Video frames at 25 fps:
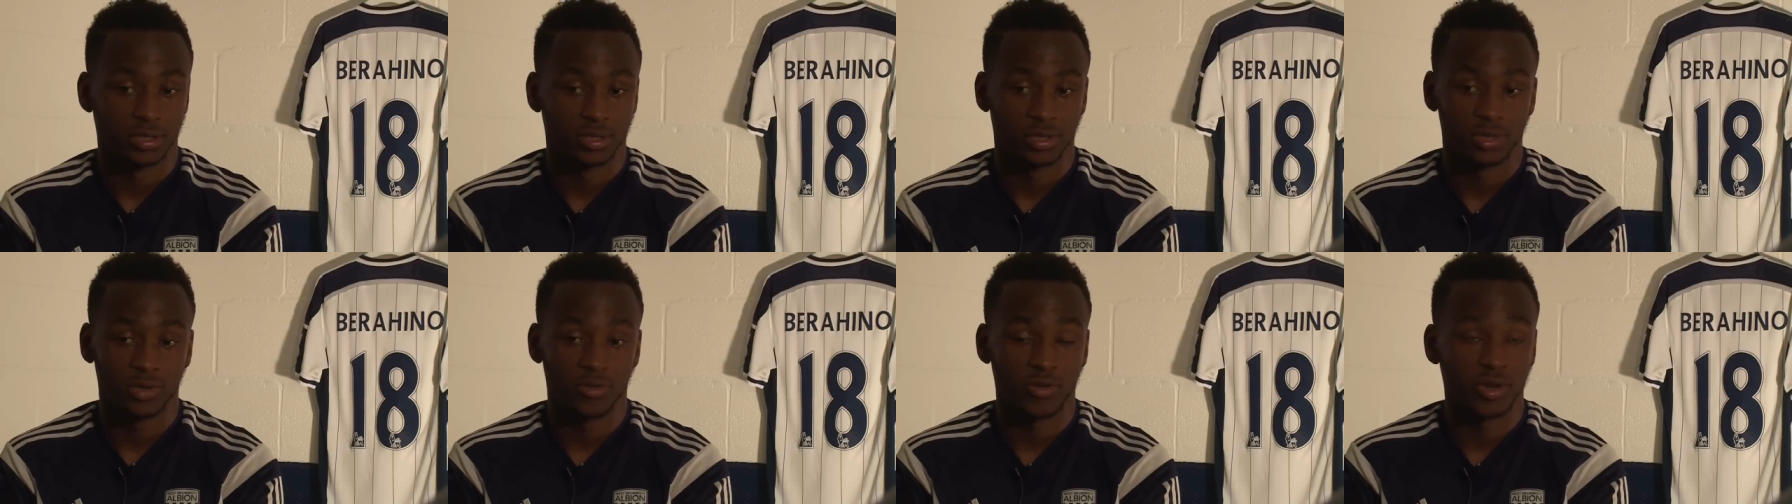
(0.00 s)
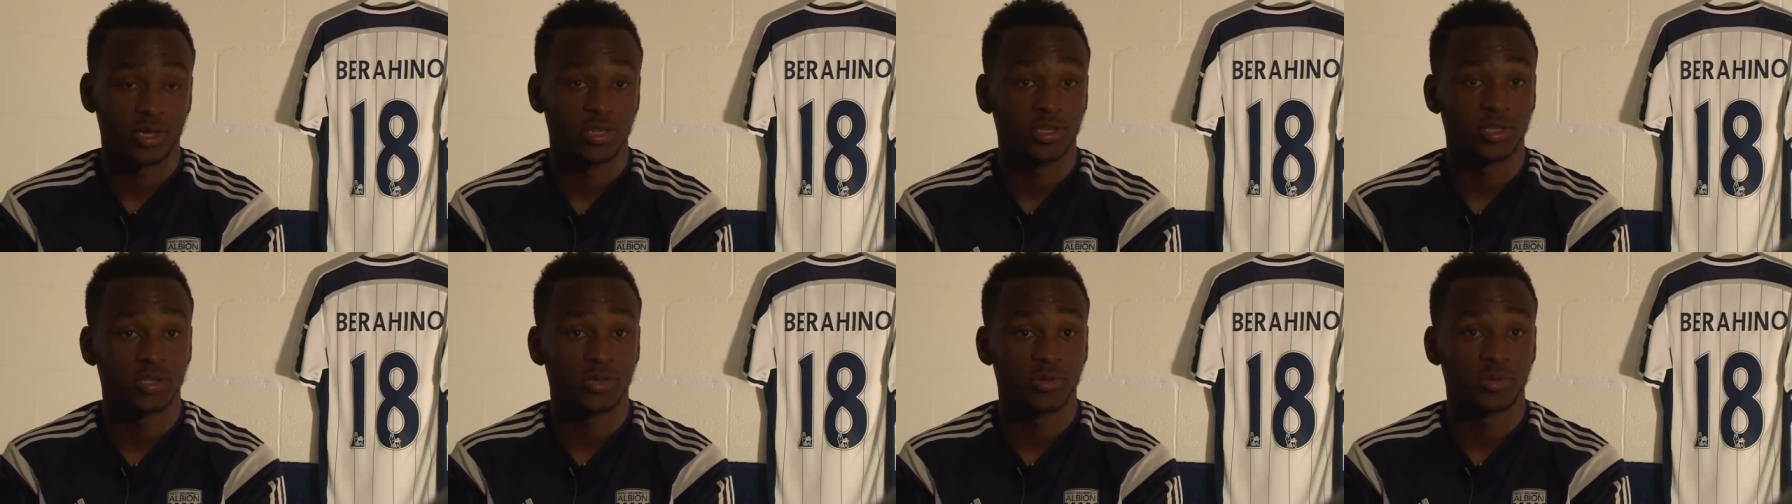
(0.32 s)
the
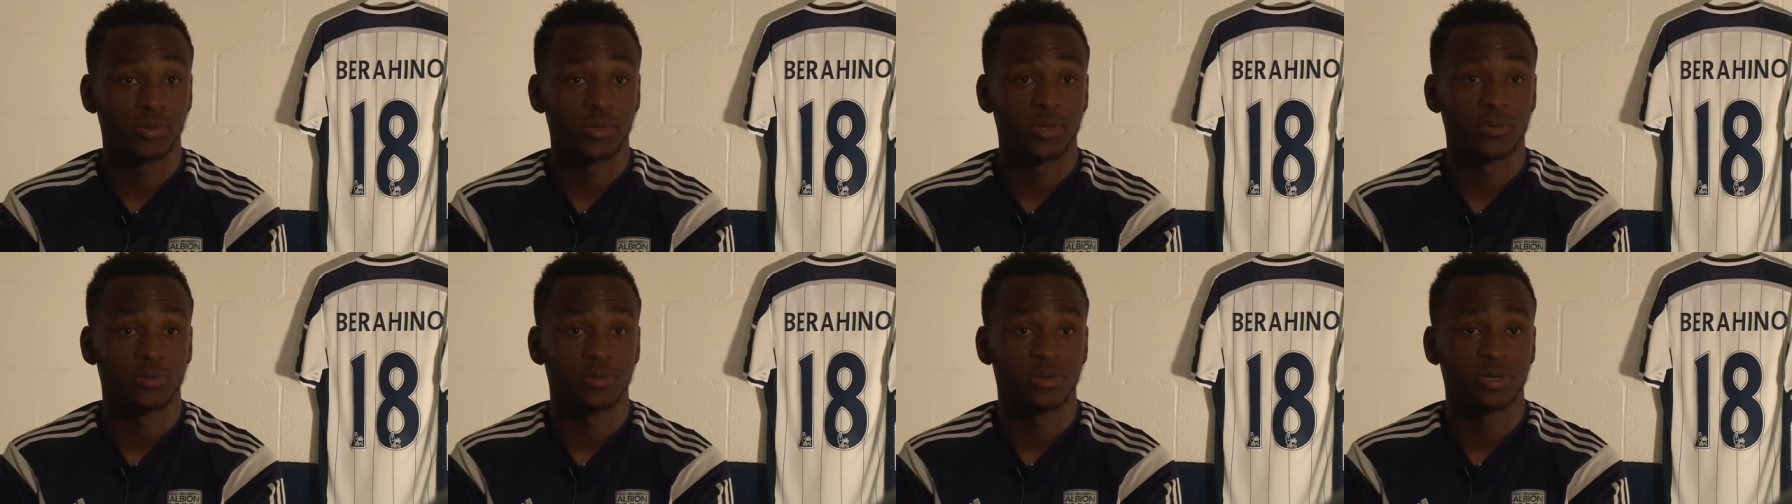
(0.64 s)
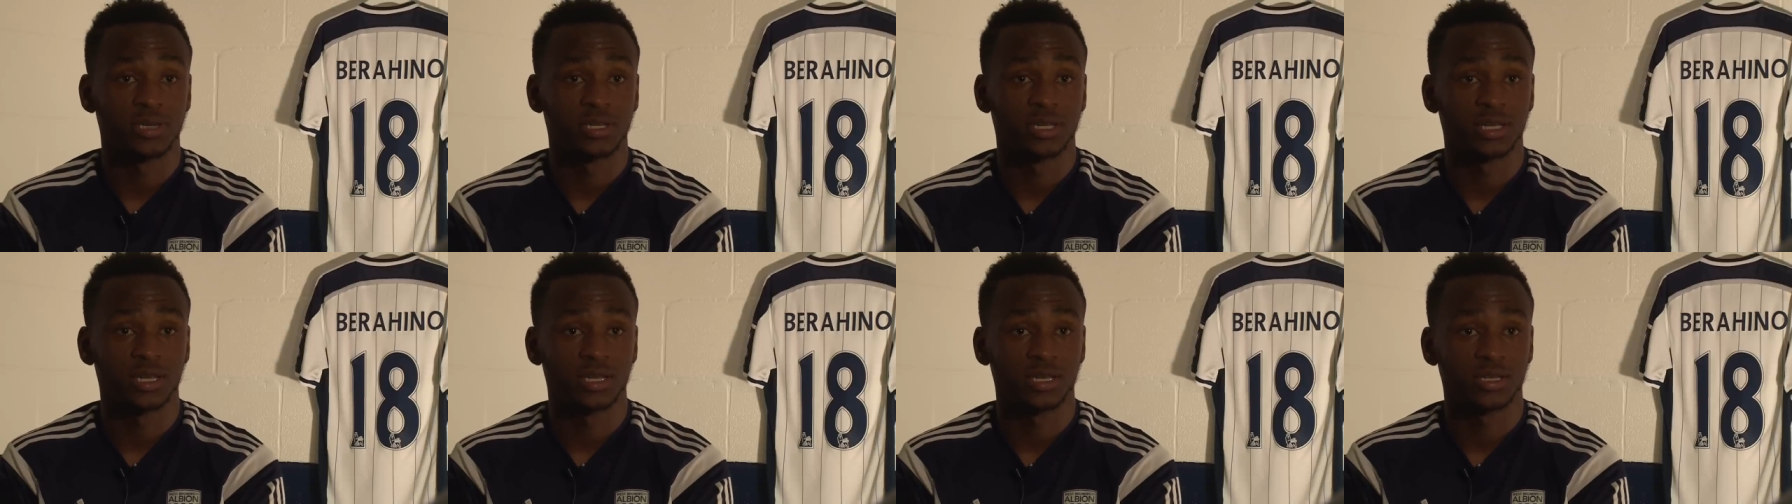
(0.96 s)
rest of the people
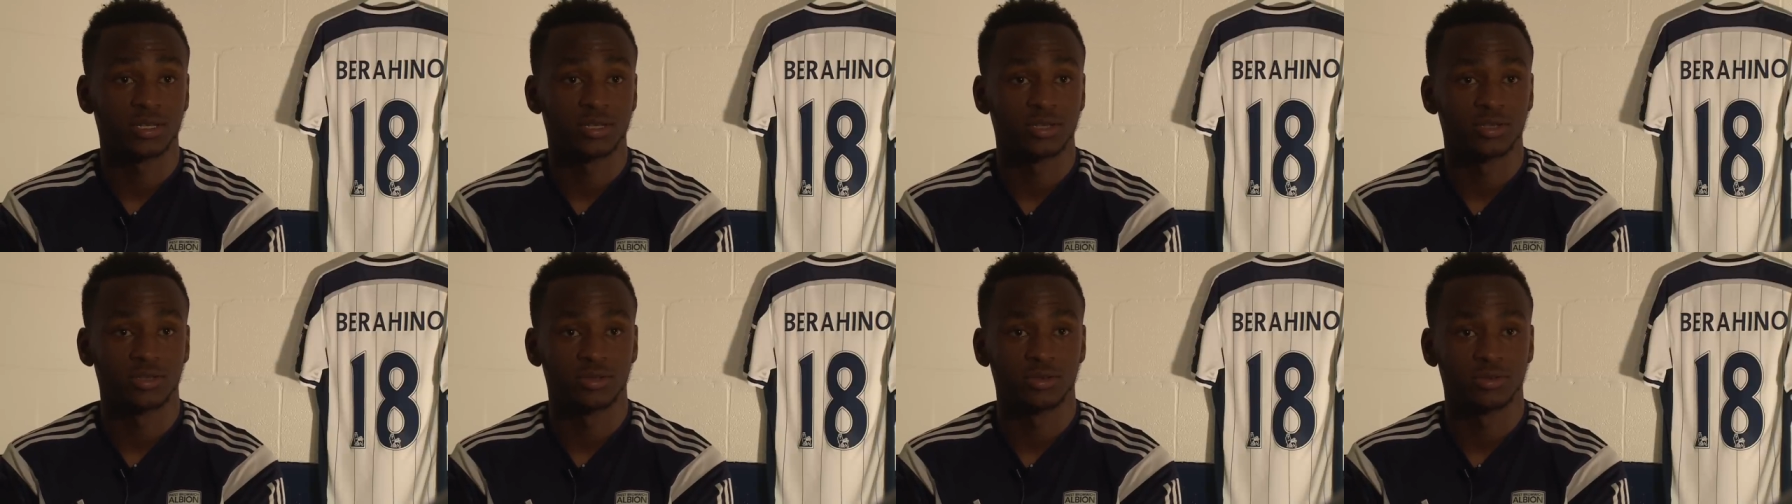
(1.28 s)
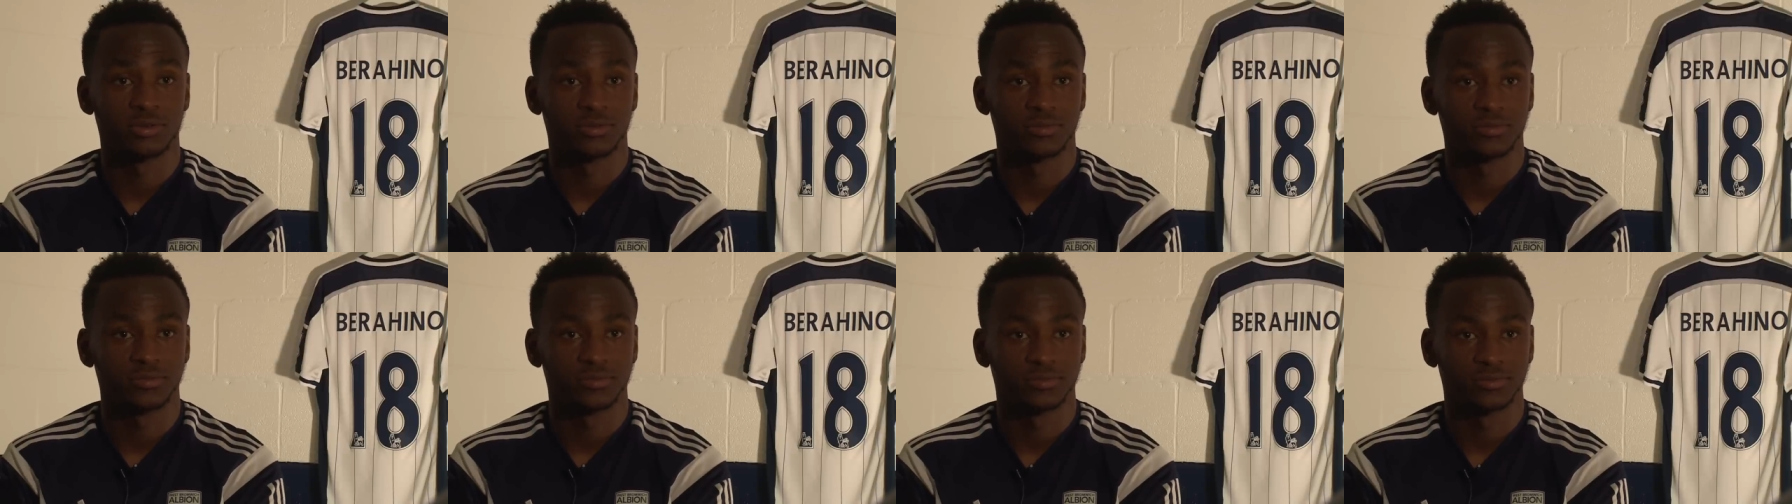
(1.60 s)
in here.
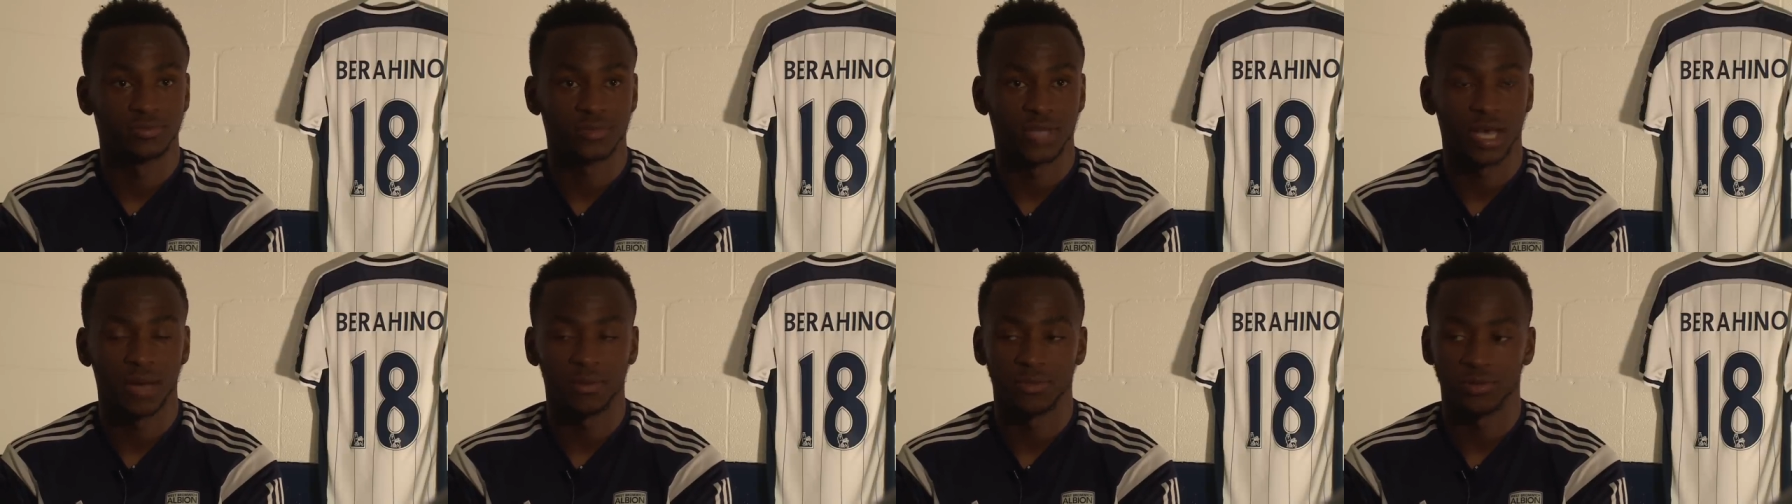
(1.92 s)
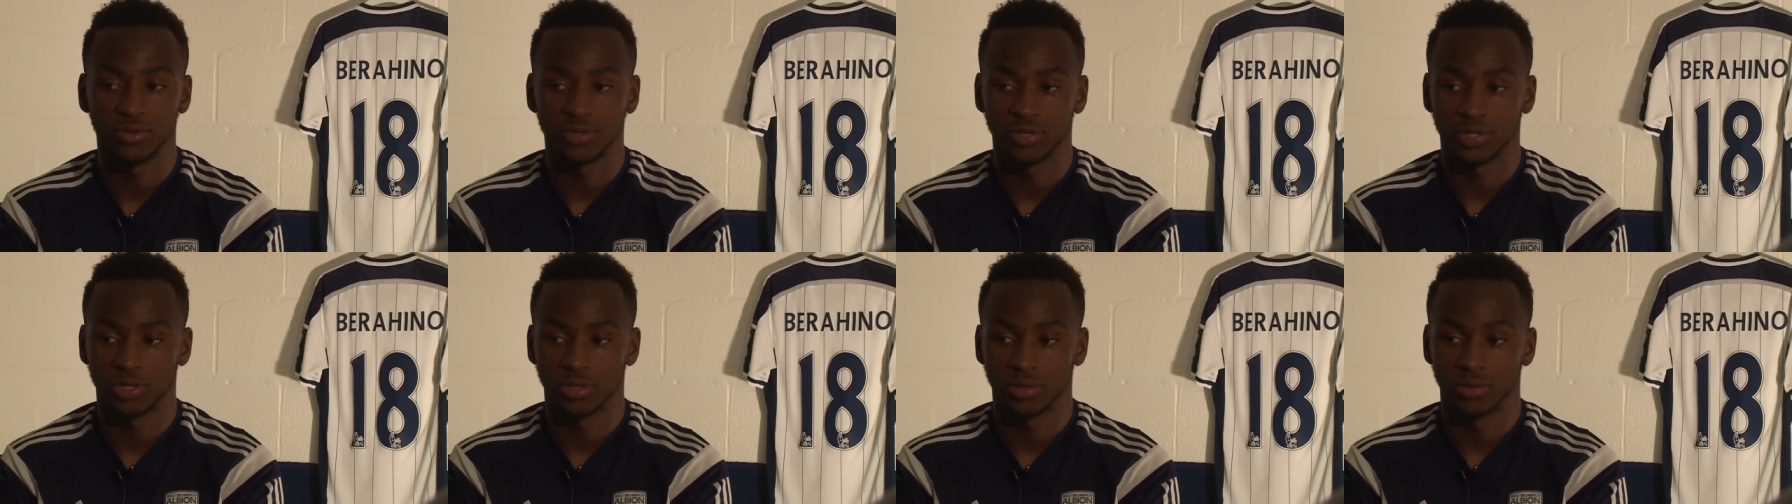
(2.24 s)
So I'm
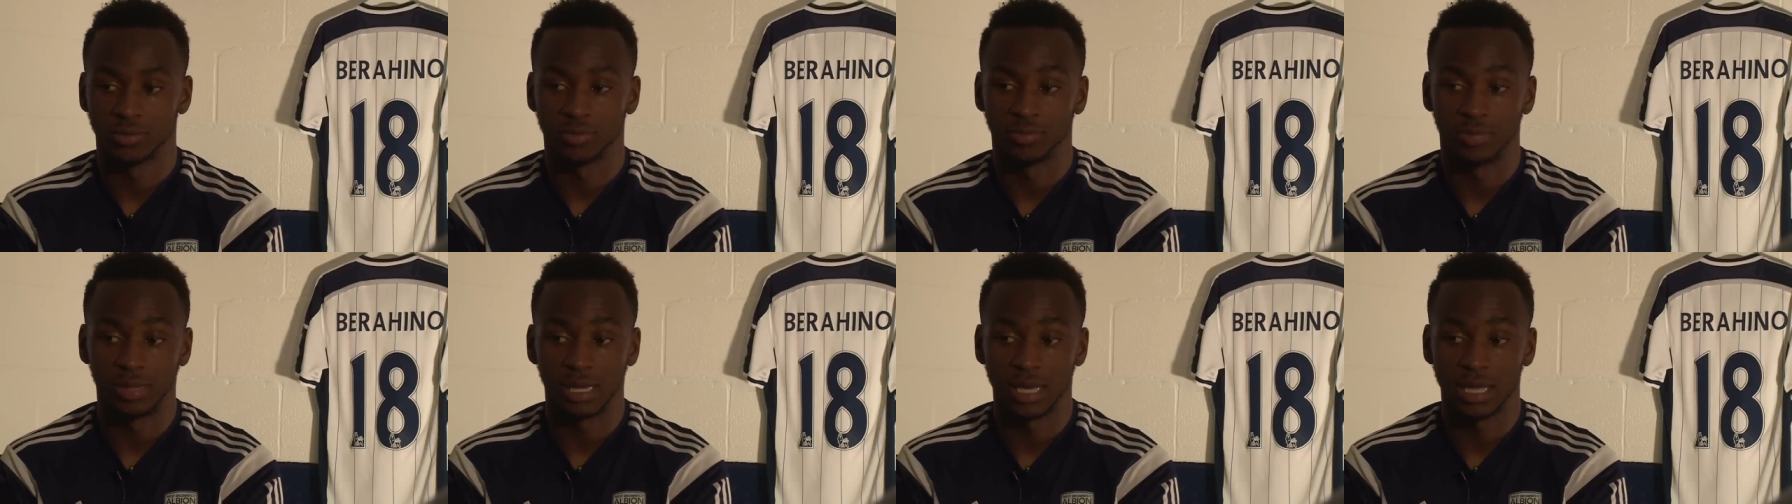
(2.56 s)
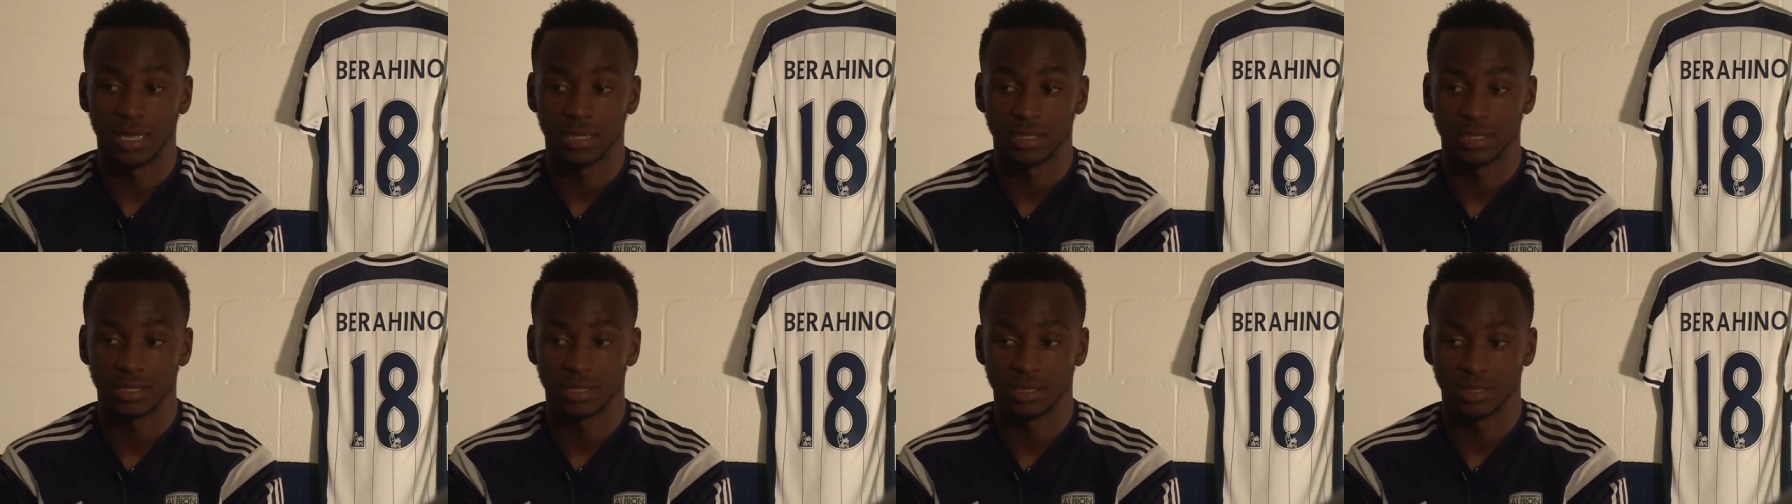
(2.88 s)
just
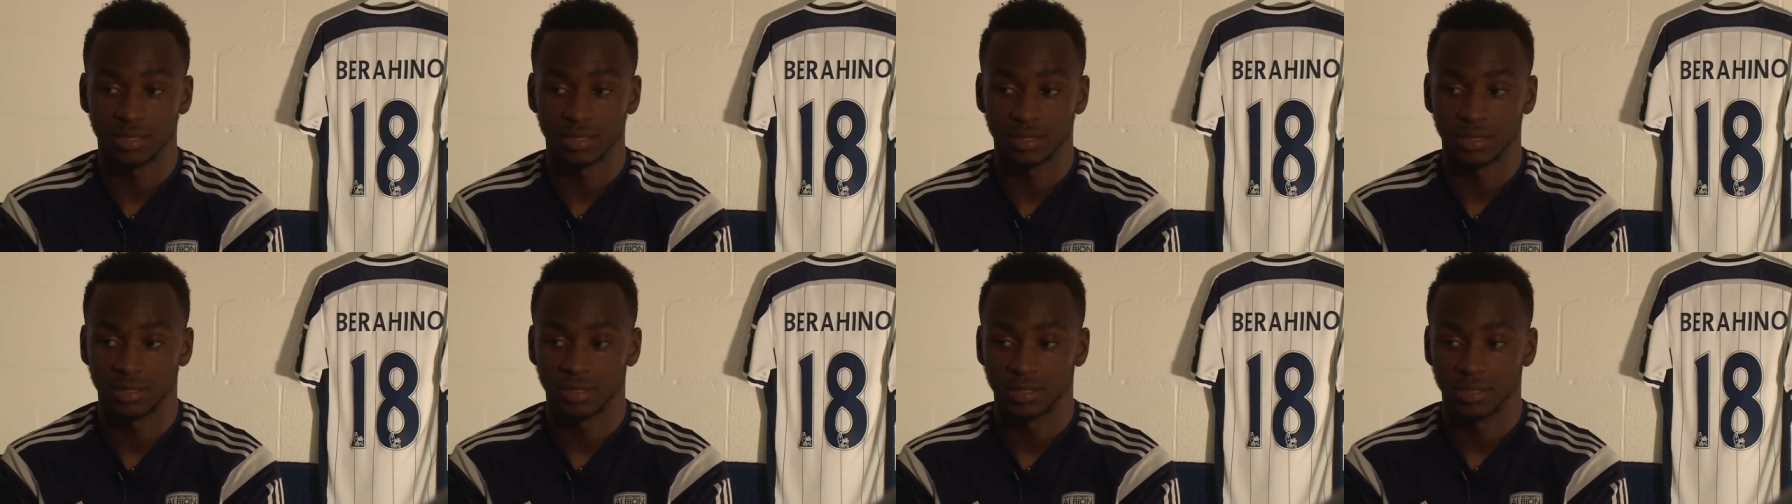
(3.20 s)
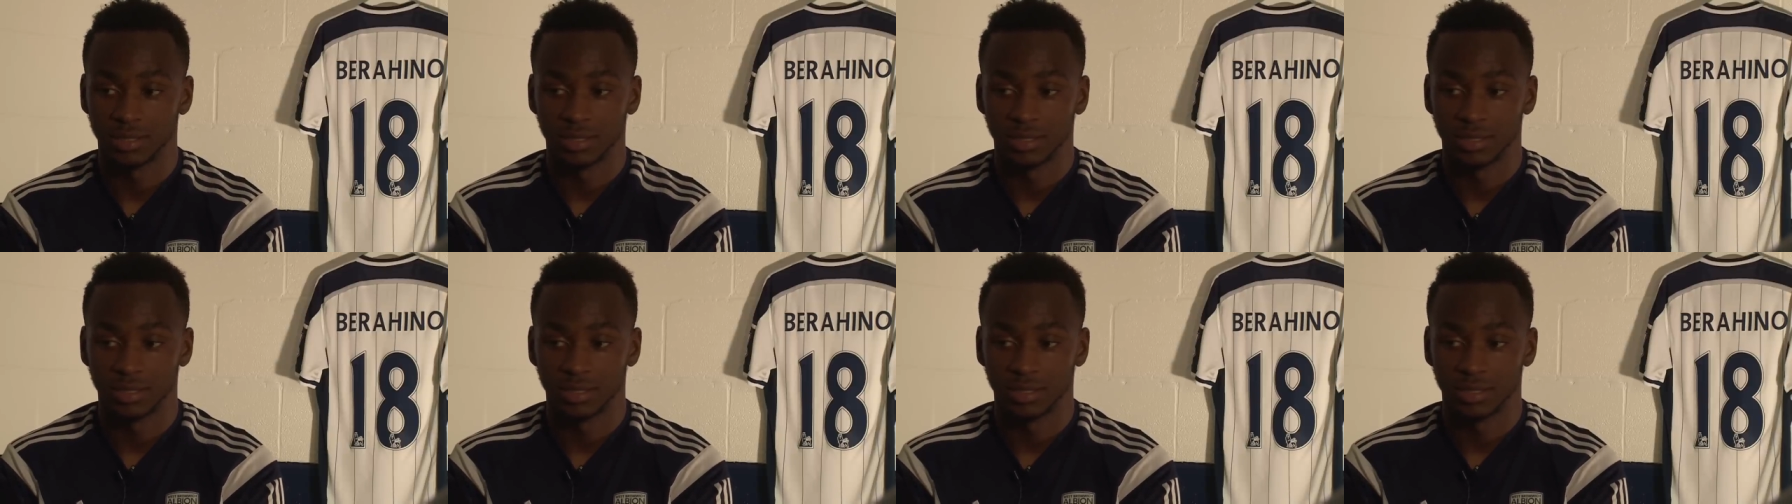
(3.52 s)
blessed and